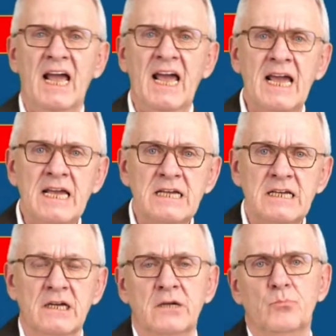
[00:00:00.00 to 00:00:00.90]

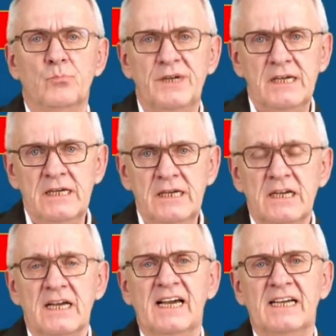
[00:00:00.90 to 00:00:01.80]
A, B,
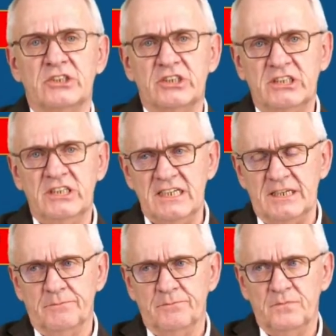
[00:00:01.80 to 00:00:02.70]
and
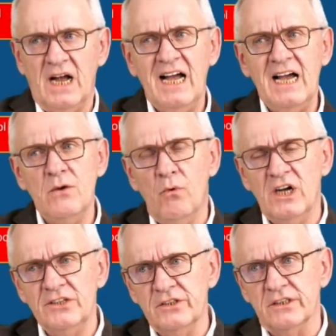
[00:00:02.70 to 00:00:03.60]
C. Now I
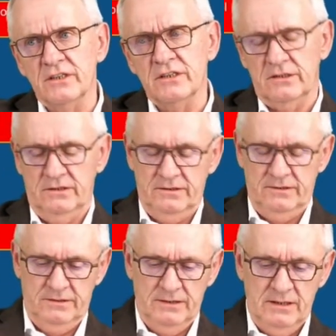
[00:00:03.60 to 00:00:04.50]
wonder,
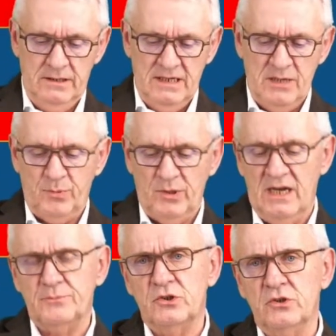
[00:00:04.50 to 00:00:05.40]
and
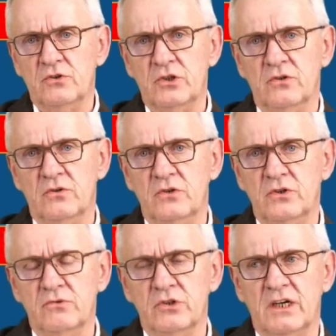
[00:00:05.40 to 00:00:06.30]
perhaps
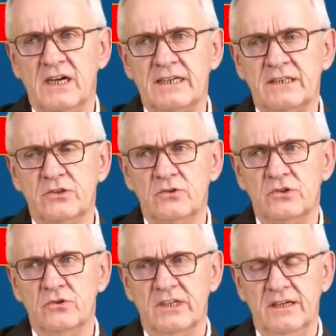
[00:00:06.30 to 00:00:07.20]
you would like
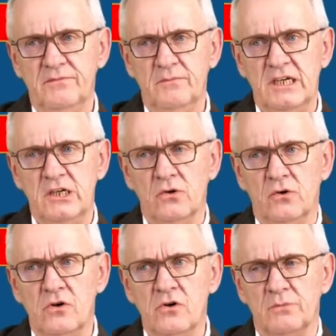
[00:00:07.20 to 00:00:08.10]
to give me
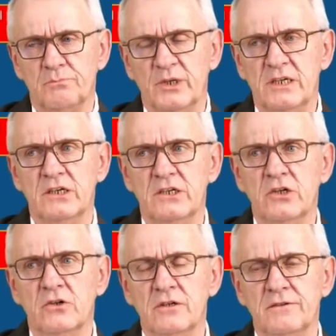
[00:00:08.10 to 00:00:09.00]
your opinion,
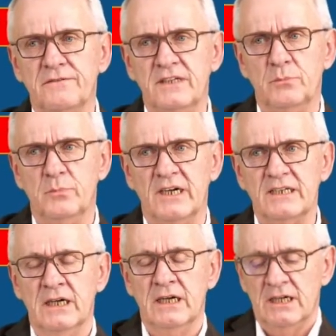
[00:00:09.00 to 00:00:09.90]
your
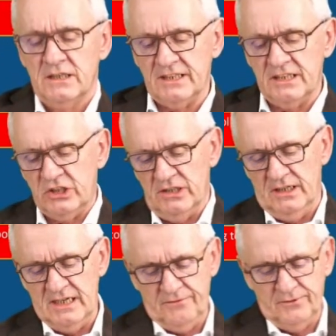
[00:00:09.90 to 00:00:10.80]
feedback.
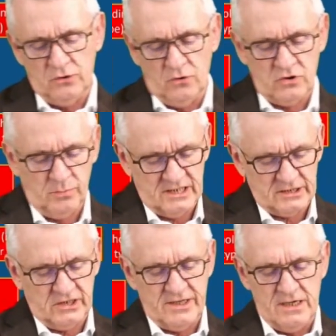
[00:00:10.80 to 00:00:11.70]
Traditionally, if we talk
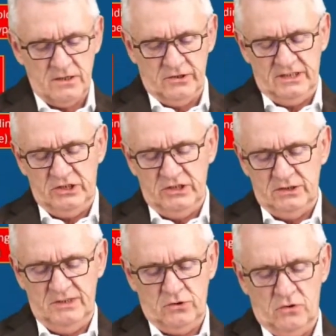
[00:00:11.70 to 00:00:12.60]
about cutting
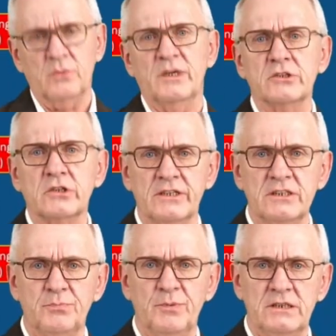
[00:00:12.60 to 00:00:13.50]
conditions, we talk about
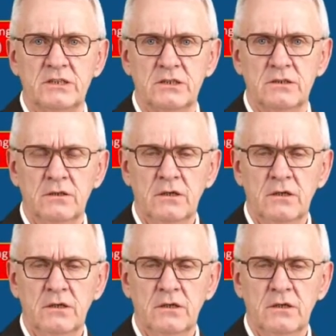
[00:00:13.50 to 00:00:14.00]
cutting speeds,